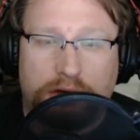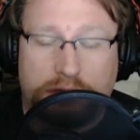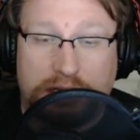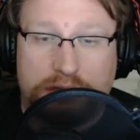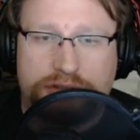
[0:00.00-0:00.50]

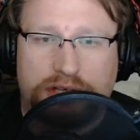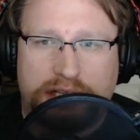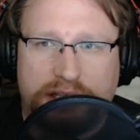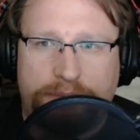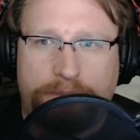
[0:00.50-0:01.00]
or
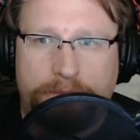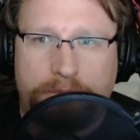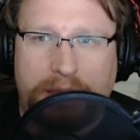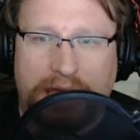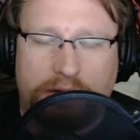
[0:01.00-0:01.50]
Counter-Strike if
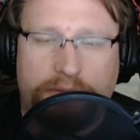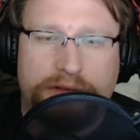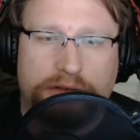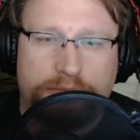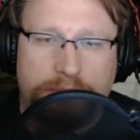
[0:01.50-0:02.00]

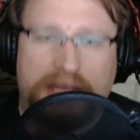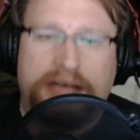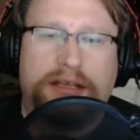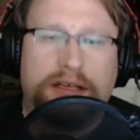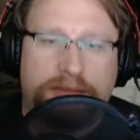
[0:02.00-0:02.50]
Battlefield
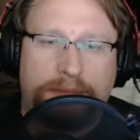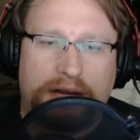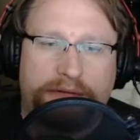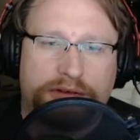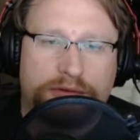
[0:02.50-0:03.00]
made it, if the
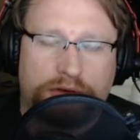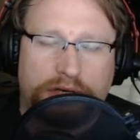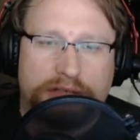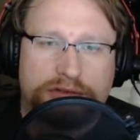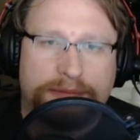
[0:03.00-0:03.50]
Battlefield
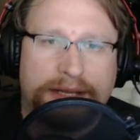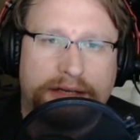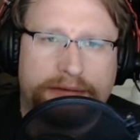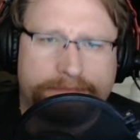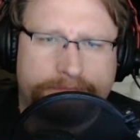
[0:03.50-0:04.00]
creators
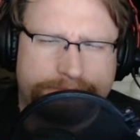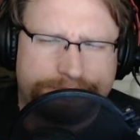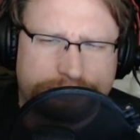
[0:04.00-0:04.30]
made it.